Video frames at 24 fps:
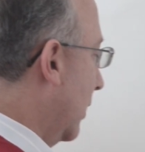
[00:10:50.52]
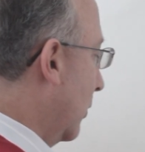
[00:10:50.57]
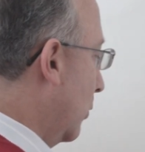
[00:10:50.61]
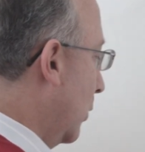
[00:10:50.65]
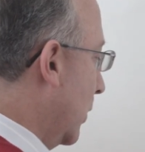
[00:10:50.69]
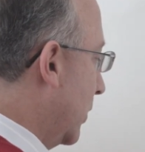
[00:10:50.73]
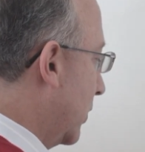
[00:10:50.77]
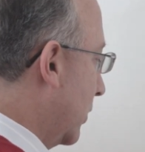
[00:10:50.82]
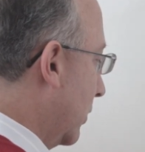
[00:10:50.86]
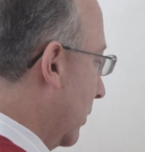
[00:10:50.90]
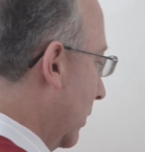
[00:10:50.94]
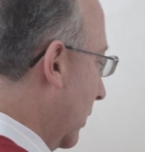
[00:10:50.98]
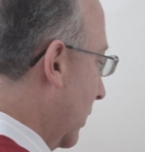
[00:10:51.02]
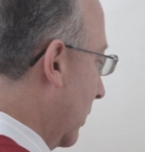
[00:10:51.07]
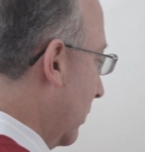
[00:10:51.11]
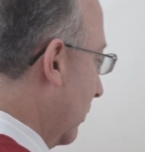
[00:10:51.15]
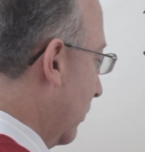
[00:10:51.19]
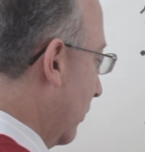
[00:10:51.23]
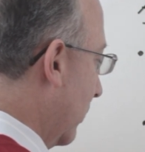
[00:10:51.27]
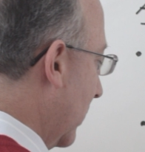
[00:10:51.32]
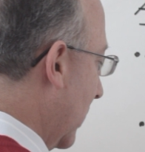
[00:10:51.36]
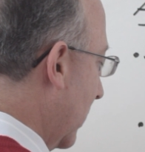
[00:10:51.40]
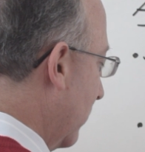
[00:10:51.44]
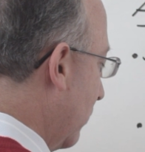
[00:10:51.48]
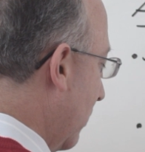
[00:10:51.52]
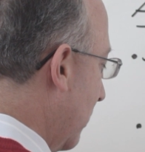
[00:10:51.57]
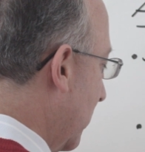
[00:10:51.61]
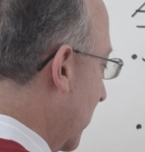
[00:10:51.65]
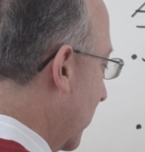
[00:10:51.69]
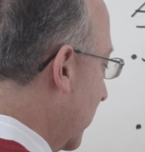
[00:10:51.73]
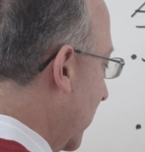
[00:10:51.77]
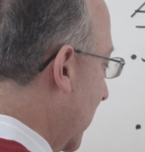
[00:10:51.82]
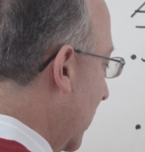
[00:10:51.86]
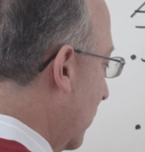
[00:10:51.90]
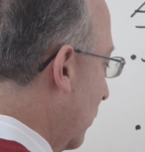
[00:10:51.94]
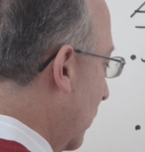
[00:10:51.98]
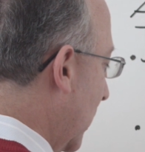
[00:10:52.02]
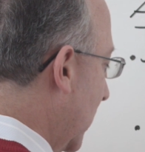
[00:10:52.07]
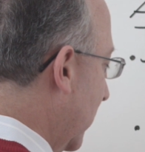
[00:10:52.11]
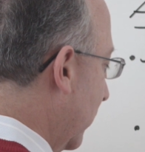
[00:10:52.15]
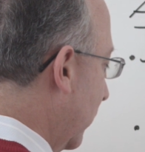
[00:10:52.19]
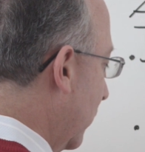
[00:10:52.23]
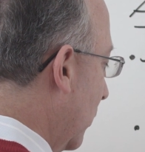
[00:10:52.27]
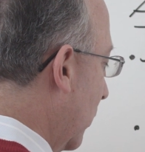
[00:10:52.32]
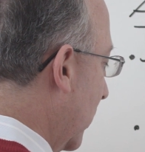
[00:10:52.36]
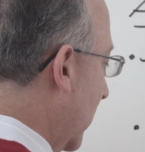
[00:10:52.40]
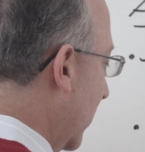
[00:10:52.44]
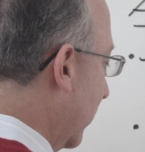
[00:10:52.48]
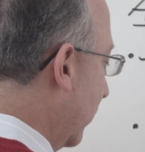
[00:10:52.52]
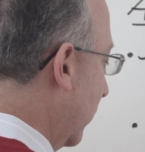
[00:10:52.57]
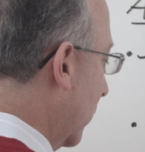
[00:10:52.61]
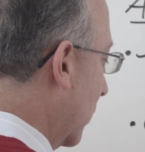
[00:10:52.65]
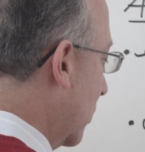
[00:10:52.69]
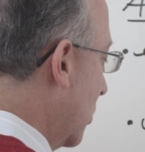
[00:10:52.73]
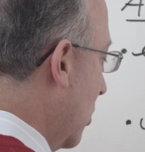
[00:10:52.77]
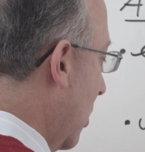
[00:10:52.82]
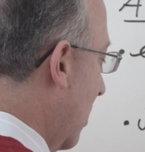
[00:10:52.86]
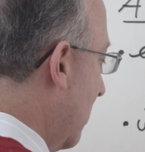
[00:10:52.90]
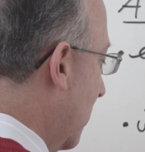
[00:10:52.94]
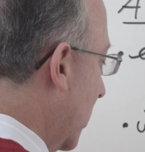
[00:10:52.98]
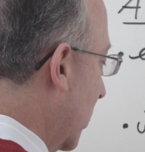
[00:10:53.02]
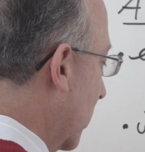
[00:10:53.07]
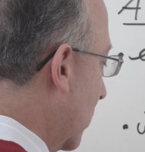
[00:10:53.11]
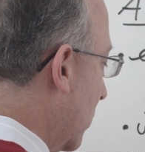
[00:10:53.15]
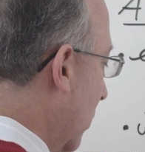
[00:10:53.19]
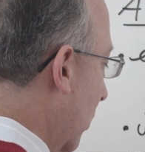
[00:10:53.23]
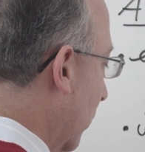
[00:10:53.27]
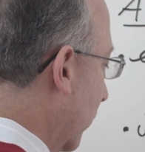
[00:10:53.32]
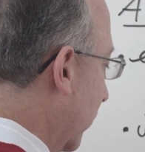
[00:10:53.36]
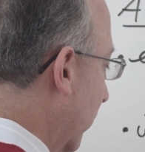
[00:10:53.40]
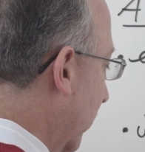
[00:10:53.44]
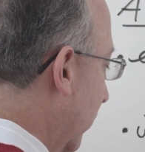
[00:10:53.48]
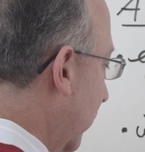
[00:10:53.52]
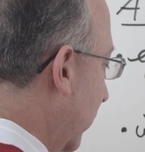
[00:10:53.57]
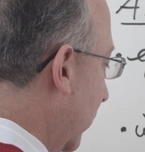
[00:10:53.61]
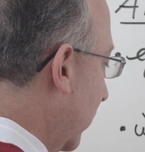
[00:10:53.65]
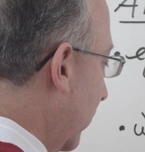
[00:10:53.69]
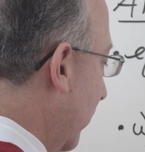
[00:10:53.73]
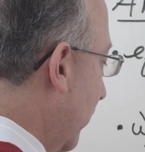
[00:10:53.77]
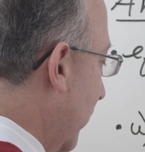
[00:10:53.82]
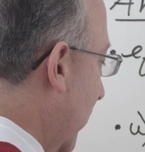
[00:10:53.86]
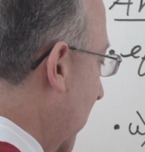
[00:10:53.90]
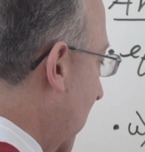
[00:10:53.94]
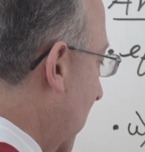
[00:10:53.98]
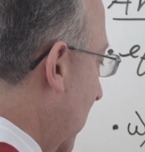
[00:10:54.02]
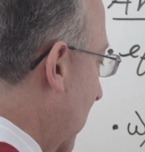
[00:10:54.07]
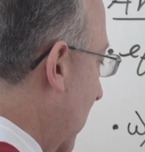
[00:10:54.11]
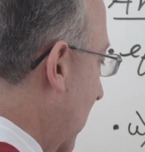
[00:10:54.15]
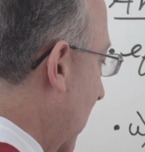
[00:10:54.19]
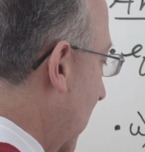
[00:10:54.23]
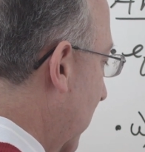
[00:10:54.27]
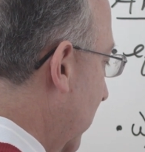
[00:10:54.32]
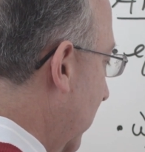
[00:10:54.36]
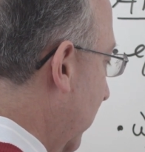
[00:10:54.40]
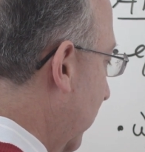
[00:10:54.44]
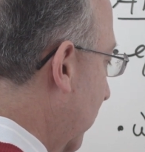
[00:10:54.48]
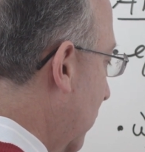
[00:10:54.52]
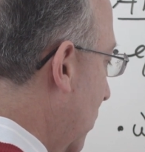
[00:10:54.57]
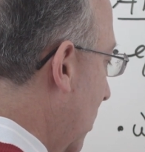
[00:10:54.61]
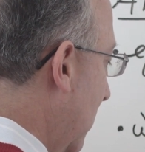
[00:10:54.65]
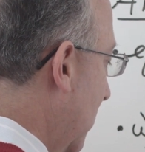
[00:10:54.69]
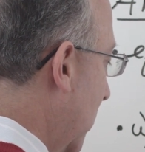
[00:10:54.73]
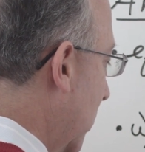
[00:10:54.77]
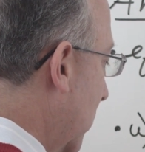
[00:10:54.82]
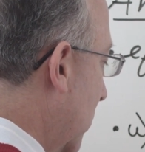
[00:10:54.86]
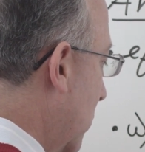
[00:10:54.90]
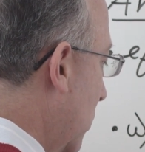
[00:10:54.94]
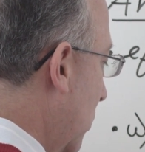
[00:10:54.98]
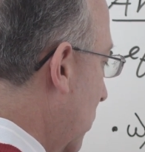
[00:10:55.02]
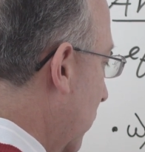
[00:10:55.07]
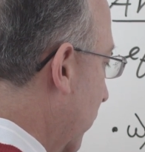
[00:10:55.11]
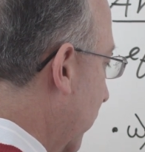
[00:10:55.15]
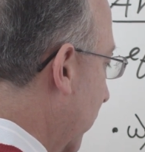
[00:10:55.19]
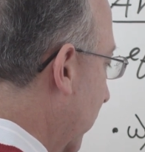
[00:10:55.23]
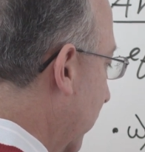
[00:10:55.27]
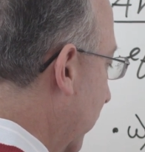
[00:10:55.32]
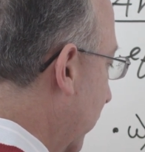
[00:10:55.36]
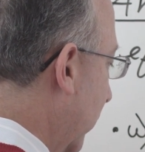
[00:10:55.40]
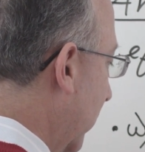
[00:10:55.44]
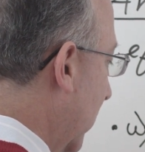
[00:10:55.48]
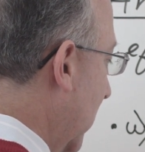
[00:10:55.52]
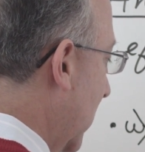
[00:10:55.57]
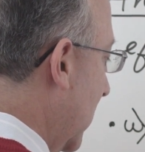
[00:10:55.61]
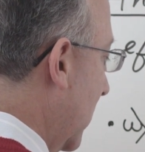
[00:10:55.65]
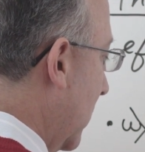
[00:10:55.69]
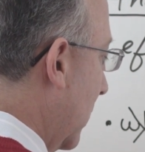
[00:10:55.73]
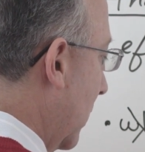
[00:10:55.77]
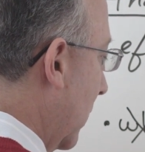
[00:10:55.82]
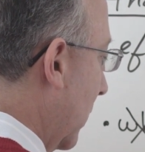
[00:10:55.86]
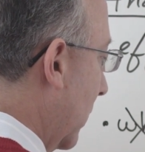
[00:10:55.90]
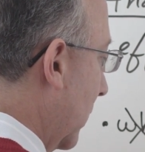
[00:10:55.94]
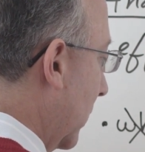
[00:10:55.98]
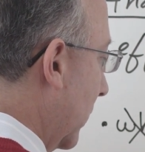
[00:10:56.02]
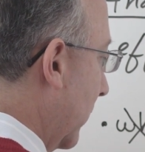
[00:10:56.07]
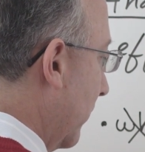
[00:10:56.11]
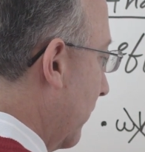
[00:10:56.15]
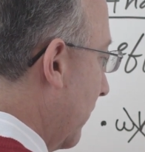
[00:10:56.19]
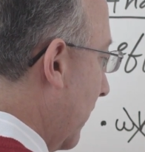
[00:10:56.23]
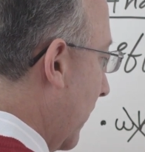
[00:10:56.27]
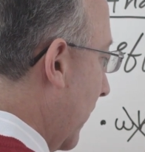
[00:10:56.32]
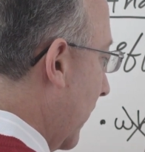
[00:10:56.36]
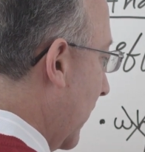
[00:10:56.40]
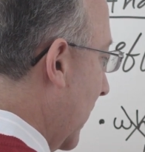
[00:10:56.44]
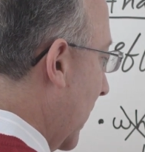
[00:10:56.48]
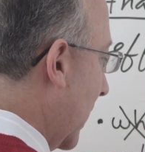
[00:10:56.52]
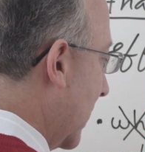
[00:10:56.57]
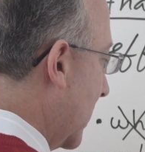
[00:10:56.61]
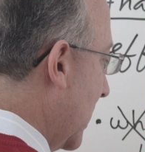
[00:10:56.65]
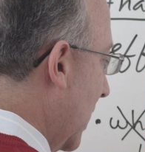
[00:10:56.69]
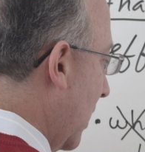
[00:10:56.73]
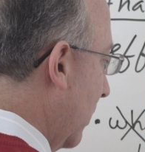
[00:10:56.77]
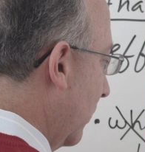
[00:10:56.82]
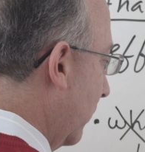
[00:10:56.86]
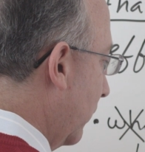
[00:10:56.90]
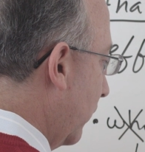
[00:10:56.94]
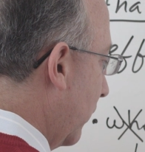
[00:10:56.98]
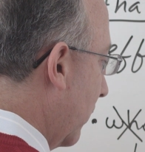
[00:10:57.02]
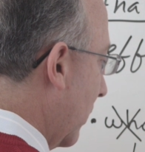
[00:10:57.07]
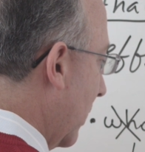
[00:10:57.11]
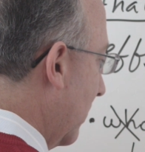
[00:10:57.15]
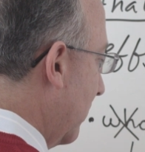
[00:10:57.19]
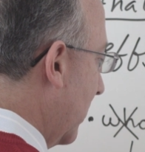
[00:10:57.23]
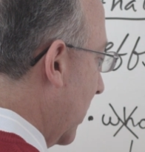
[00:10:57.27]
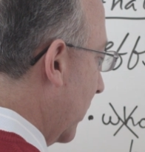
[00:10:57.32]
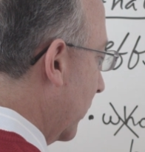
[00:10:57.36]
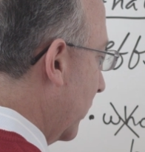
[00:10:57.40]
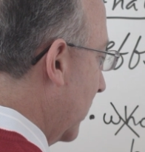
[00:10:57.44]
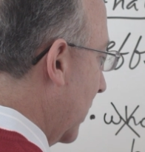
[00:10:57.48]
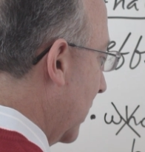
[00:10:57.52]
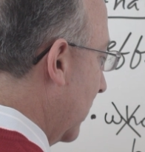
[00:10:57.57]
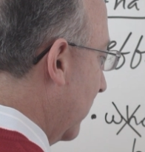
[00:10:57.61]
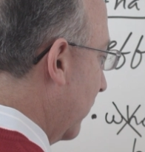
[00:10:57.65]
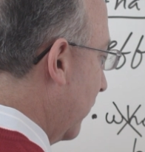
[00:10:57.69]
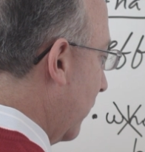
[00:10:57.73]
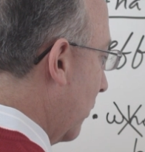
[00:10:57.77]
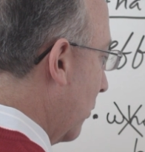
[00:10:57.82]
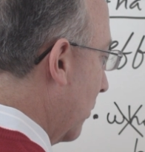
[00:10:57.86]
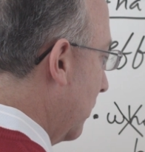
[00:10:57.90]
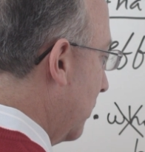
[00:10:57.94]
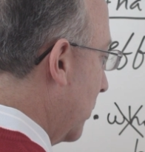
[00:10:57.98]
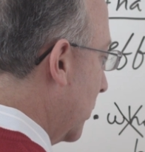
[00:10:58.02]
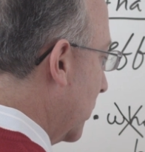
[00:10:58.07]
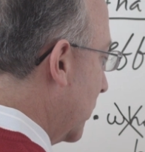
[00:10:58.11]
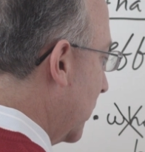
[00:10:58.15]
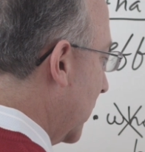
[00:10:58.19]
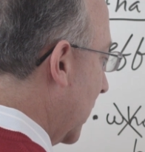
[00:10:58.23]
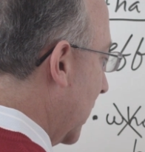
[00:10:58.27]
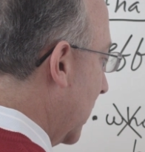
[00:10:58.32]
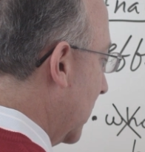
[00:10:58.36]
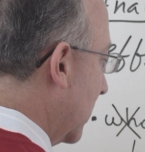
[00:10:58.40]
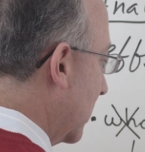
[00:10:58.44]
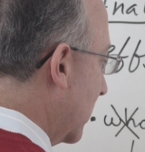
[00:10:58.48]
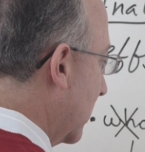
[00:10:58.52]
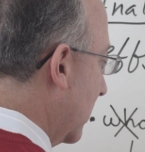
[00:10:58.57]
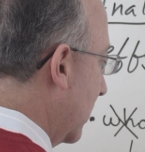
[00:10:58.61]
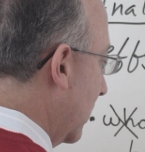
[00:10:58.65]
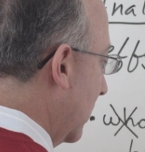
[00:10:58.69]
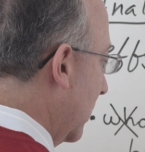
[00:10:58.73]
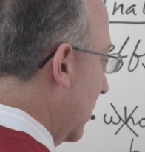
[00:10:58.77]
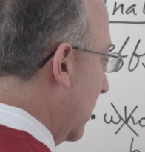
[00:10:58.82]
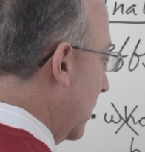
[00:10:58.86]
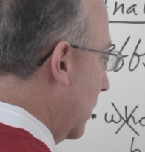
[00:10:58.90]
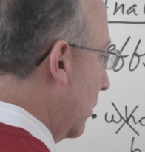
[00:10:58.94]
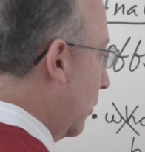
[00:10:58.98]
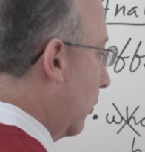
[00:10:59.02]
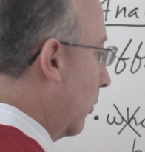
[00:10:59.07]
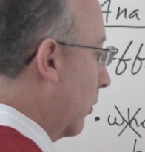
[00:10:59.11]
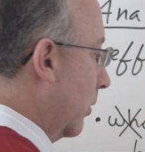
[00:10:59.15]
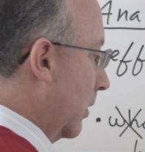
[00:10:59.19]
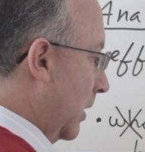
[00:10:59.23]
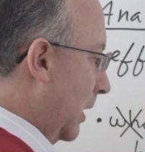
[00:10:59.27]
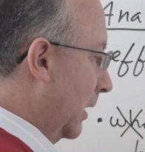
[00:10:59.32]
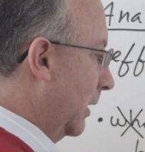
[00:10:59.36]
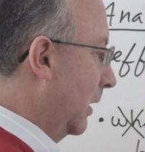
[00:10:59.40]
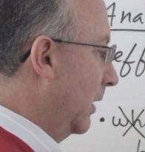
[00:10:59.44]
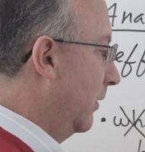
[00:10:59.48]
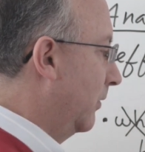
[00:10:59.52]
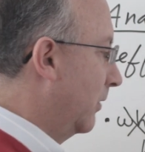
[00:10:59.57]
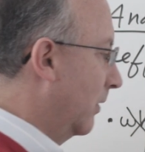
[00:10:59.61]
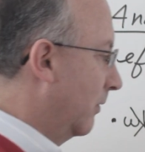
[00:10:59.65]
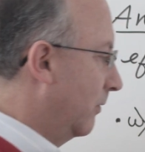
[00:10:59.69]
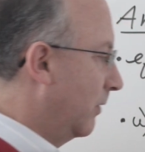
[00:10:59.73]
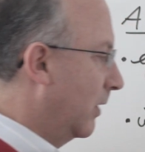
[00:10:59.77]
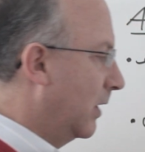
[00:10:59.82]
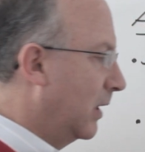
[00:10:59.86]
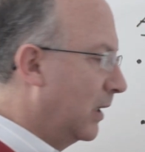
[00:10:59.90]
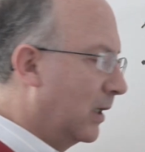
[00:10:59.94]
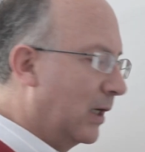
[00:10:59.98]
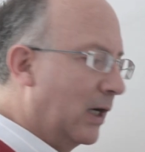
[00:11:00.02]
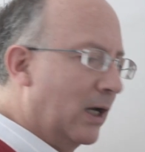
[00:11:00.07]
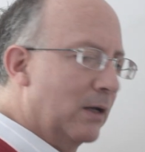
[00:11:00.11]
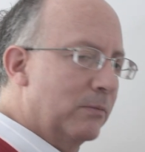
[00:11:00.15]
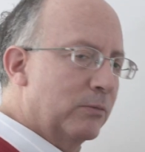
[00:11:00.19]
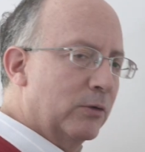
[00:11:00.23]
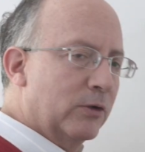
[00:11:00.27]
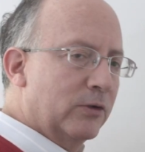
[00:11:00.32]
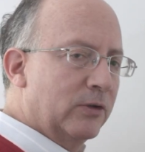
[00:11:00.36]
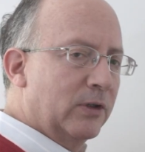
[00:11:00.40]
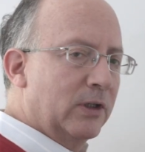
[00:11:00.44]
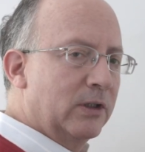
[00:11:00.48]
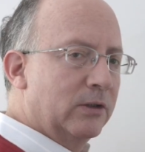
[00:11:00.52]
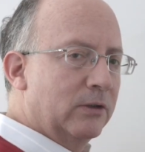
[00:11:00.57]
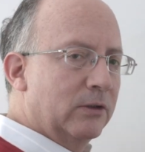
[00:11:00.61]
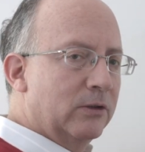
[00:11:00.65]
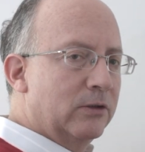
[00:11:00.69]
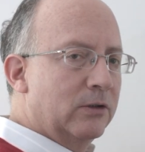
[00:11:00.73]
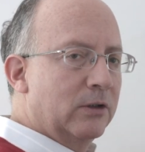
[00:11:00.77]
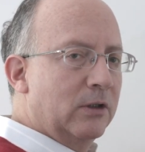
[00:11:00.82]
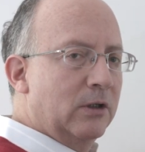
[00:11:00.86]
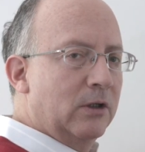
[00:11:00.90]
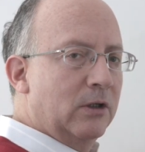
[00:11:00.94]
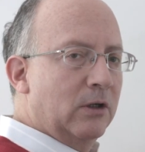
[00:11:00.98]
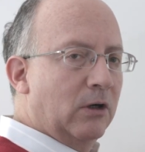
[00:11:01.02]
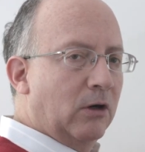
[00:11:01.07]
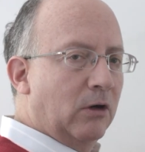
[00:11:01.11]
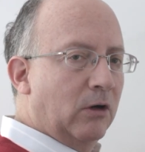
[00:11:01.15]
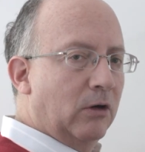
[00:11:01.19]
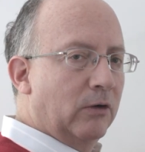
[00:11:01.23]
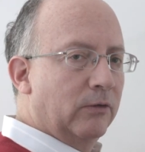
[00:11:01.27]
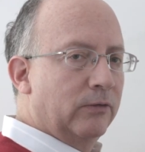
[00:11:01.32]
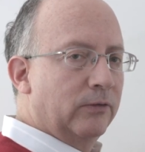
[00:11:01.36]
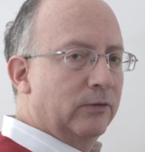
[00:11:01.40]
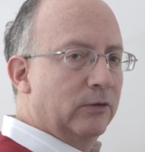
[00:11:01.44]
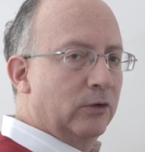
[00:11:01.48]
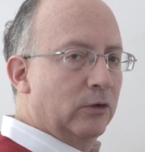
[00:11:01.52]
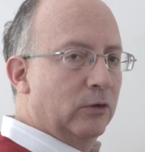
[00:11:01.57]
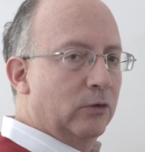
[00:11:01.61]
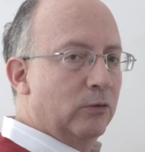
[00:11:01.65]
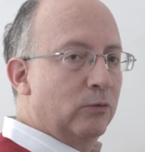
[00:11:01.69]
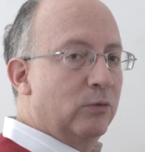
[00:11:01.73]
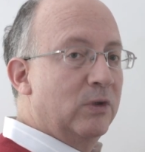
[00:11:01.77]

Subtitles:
which represent what is known as the common causes. And these common causes account for about 94%, or at least a very high percentage of the